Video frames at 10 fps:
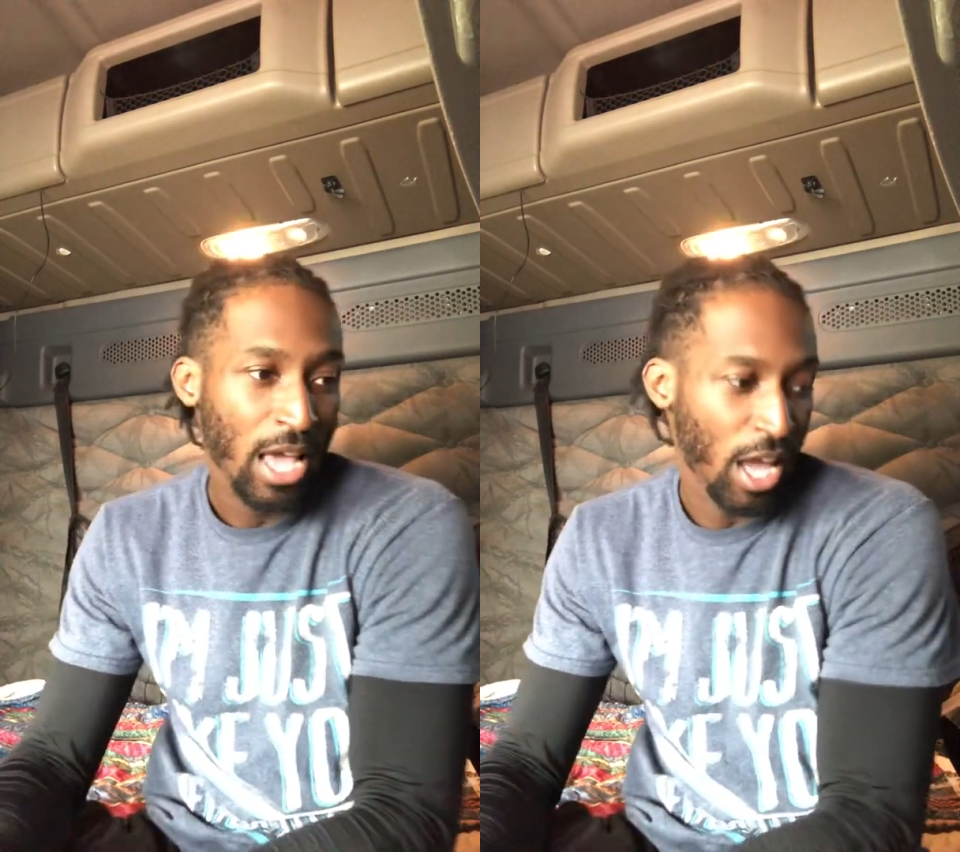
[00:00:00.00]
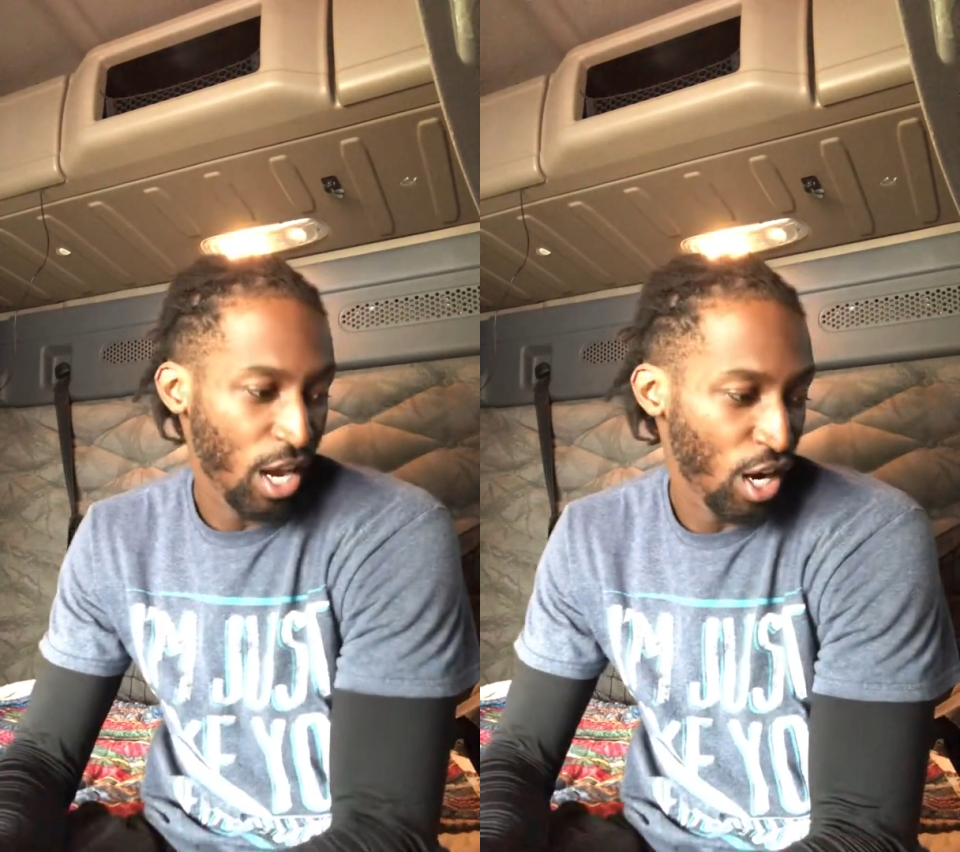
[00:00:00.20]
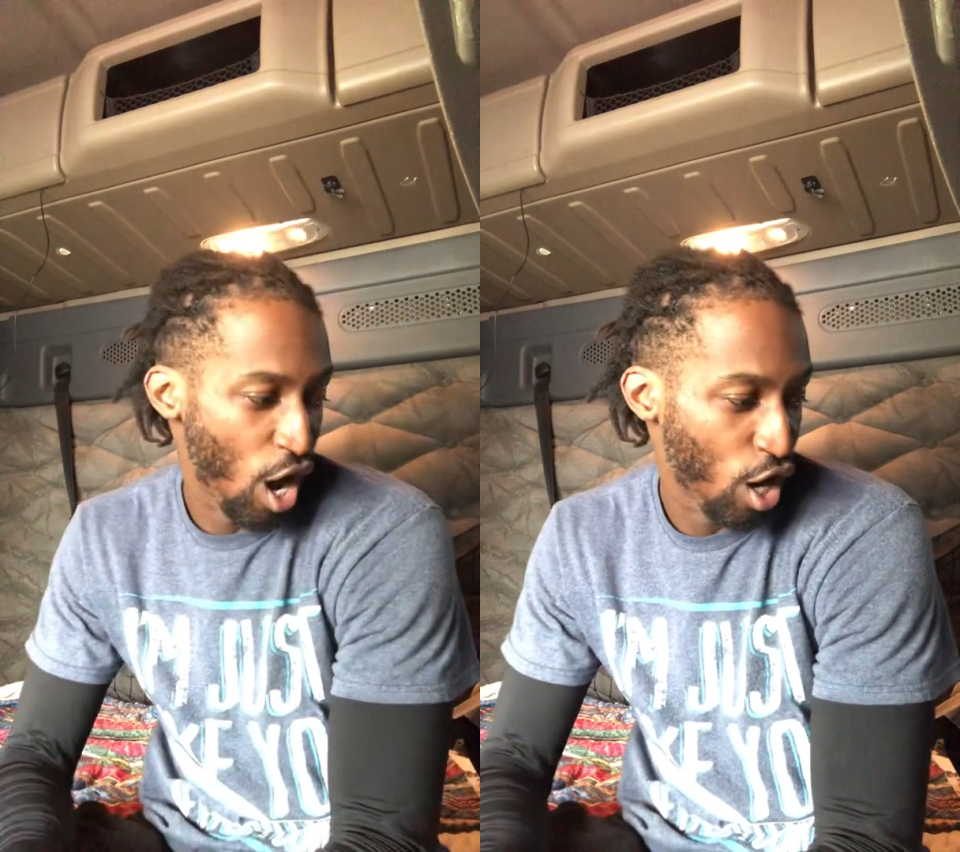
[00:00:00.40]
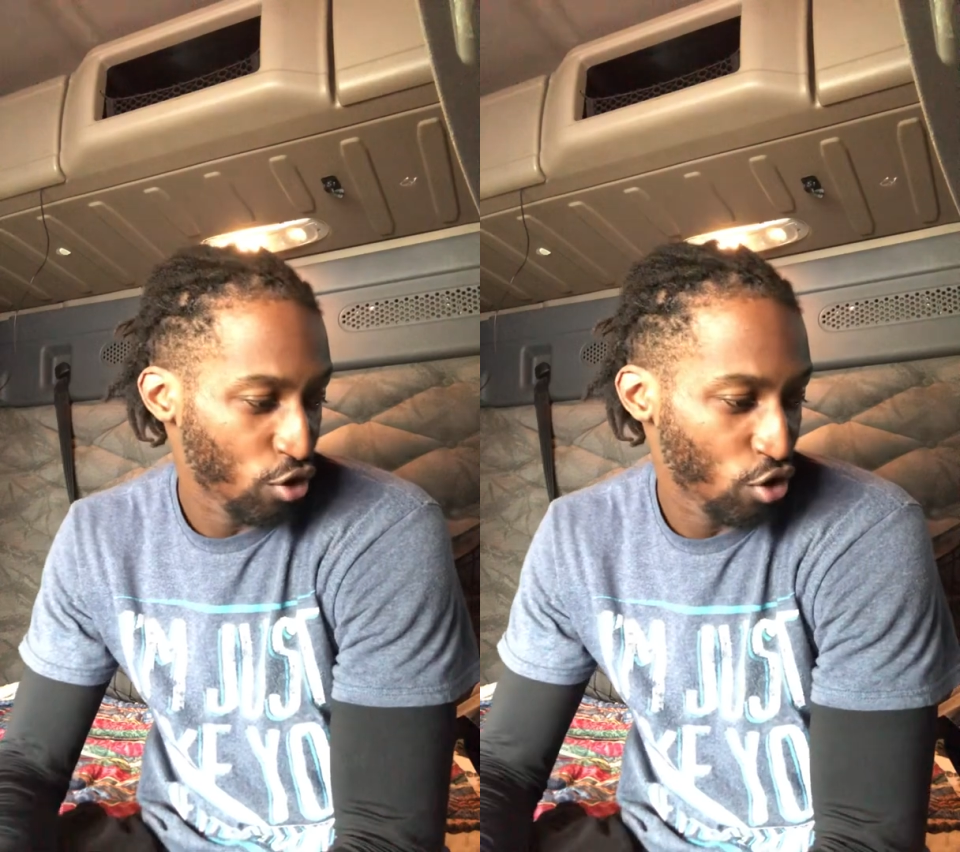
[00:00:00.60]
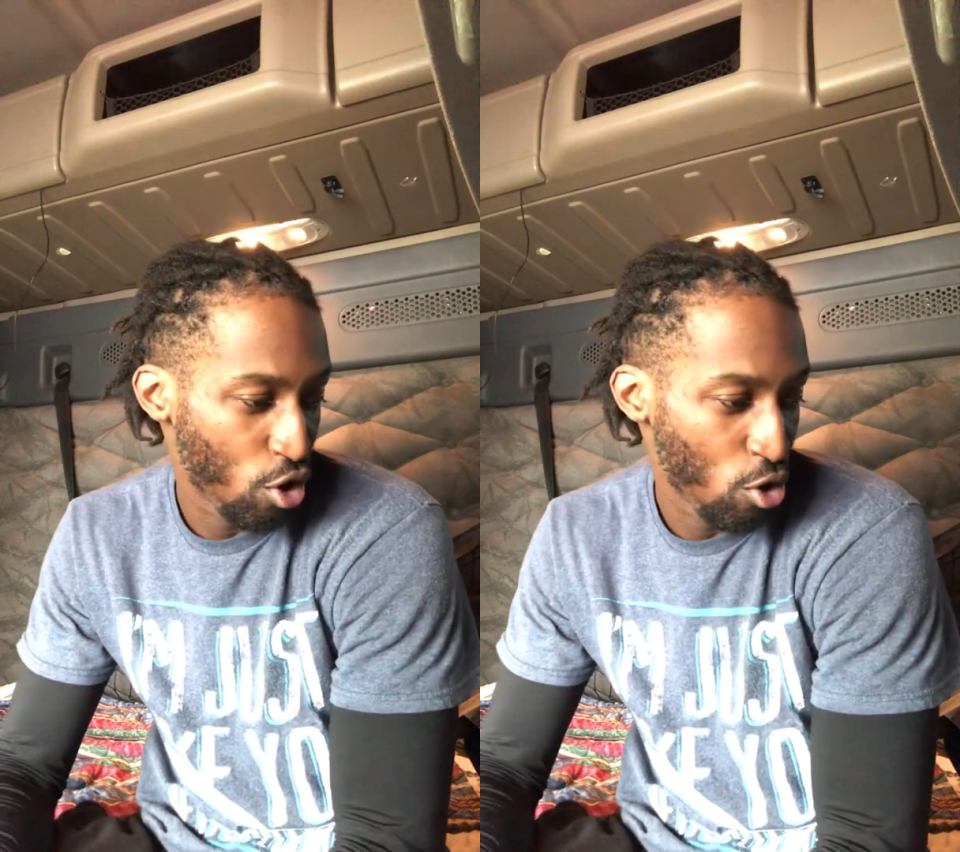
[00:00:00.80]
and
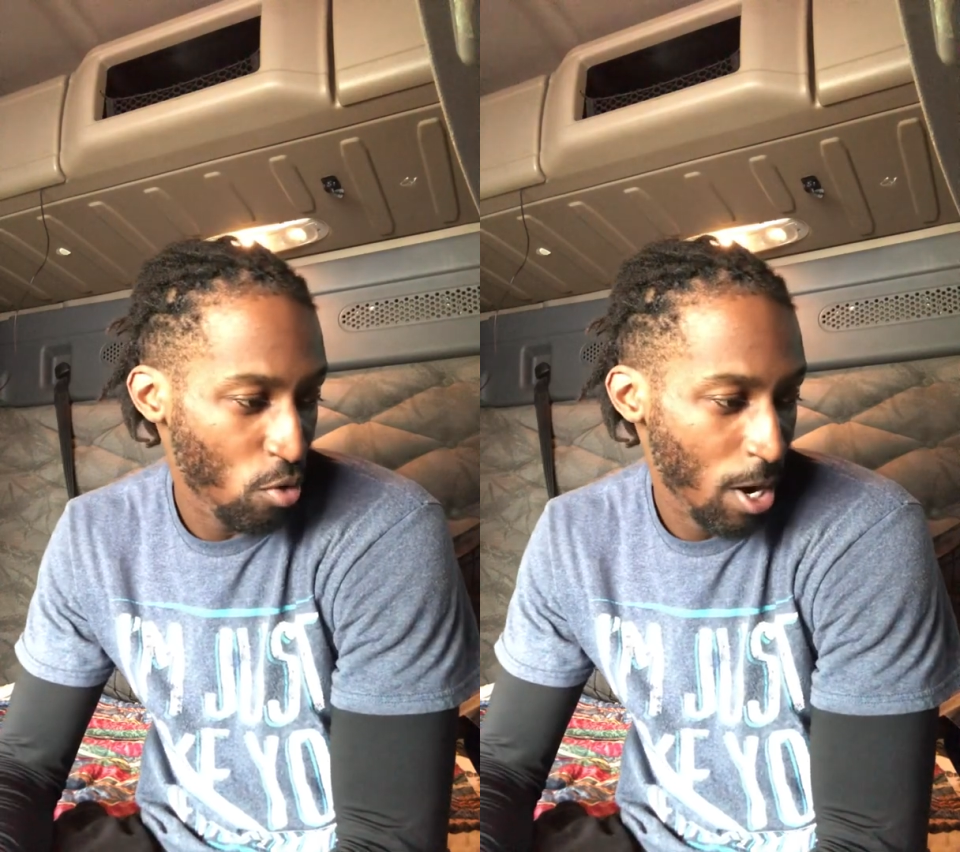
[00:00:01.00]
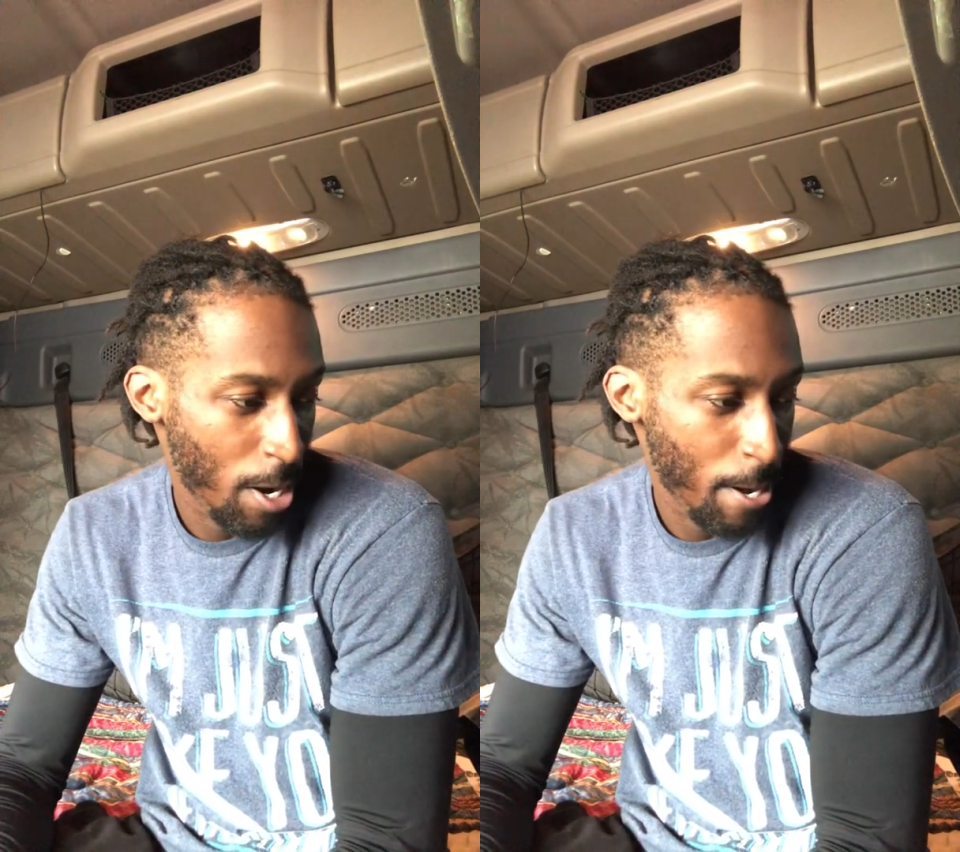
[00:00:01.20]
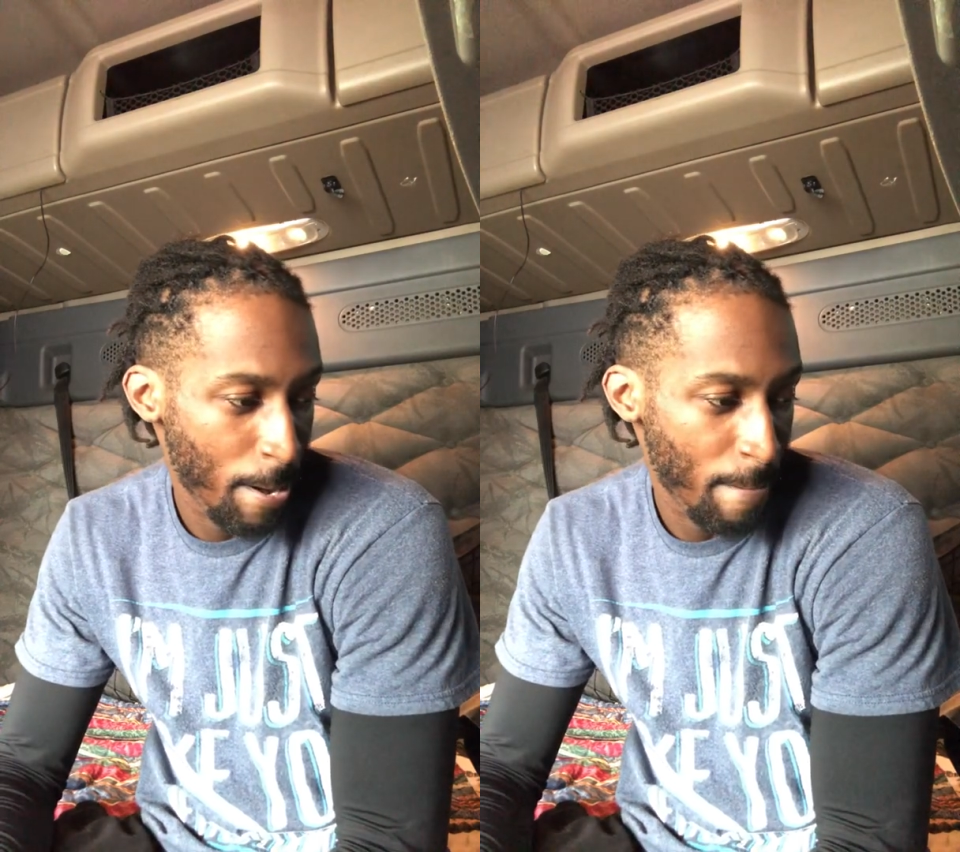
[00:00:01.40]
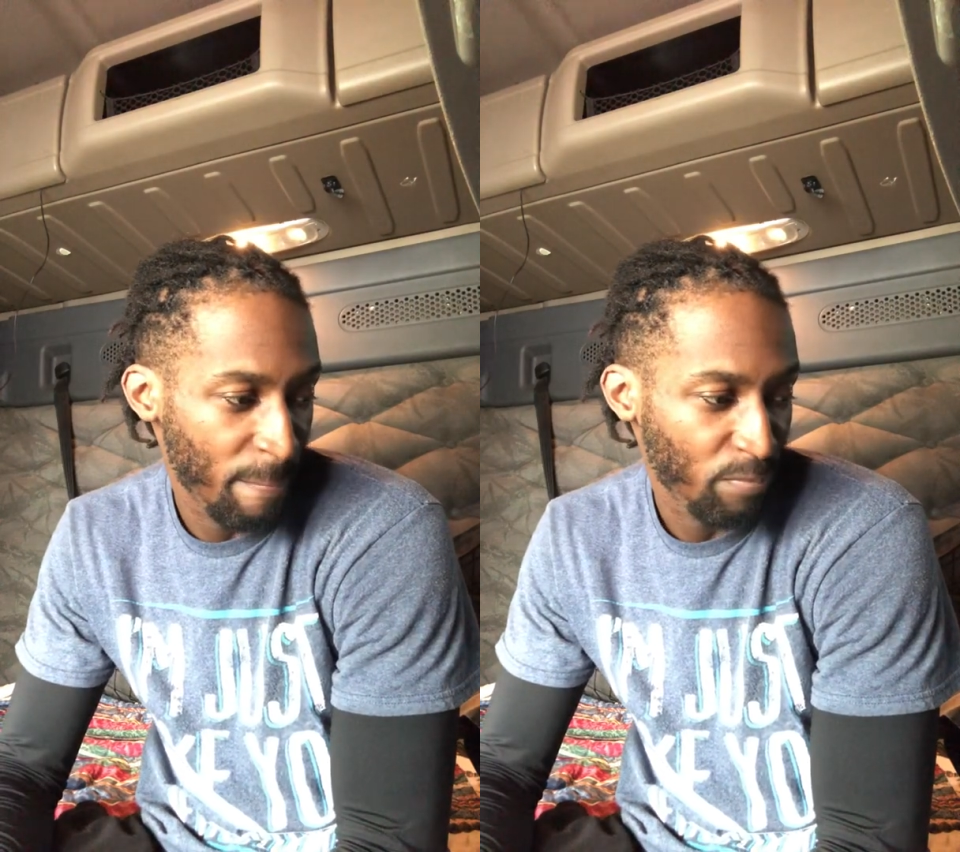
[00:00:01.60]
also